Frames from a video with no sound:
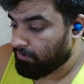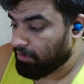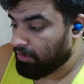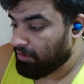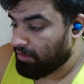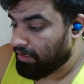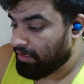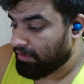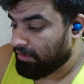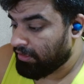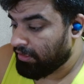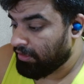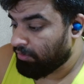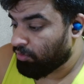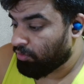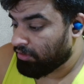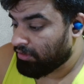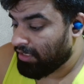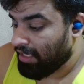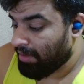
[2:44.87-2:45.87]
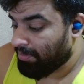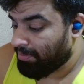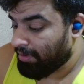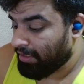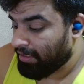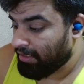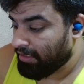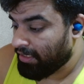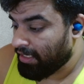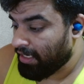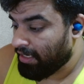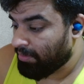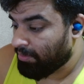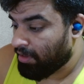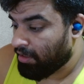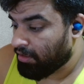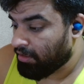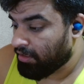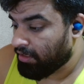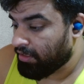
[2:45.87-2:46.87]
Let's see what's happening in
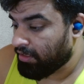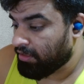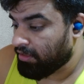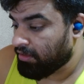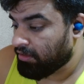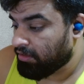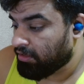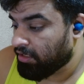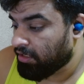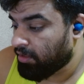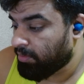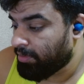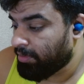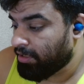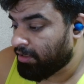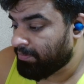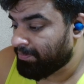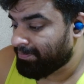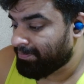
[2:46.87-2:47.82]
Denmark and Serbia.